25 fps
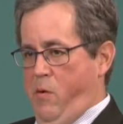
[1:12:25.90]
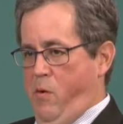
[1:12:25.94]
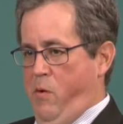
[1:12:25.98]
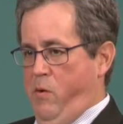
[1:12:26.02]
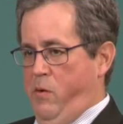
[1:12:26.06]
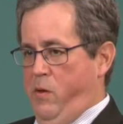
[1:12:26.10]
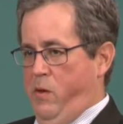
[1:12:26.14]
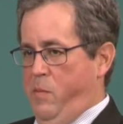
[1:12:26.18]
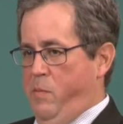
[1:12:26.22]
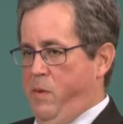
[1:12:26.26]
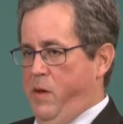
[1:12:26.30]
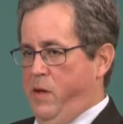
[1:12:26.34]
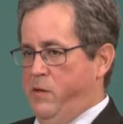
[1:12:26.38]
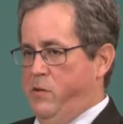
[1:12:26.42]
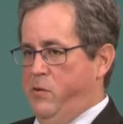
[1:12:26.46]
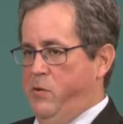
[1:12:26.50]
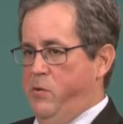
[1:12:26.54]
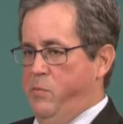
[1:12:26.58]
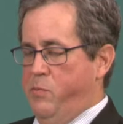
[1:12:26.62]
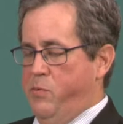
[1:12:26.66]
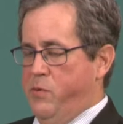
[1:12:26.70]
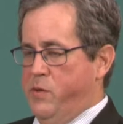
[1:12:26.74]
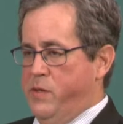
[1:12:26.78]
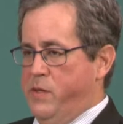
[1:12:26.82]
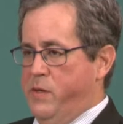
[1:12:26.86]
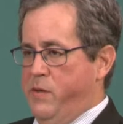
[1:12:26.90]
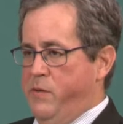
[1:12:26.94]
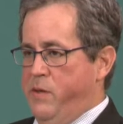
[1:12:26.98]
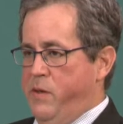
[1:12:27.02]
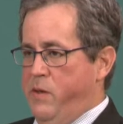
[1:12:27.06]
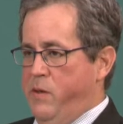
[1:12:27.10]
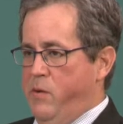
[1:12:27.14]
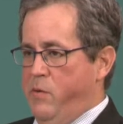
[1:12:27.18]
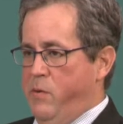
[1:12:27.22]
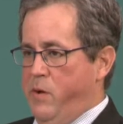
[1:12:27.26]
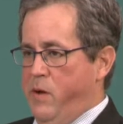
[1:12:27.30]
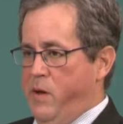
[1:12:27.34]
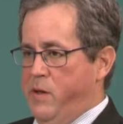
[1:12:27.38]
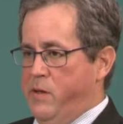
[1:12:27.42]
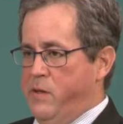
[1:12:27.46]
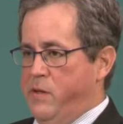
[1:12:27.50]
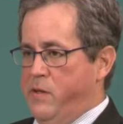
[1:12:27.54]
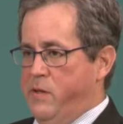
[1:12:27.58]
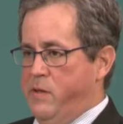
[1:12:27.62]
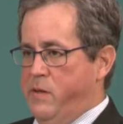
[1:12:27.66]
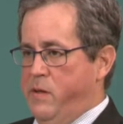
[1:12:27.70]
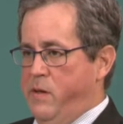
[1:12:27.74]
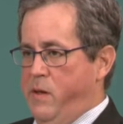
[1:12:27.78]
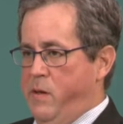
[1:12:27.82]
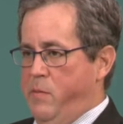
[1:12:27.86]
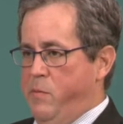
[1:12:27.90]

only about 2% in the U.S.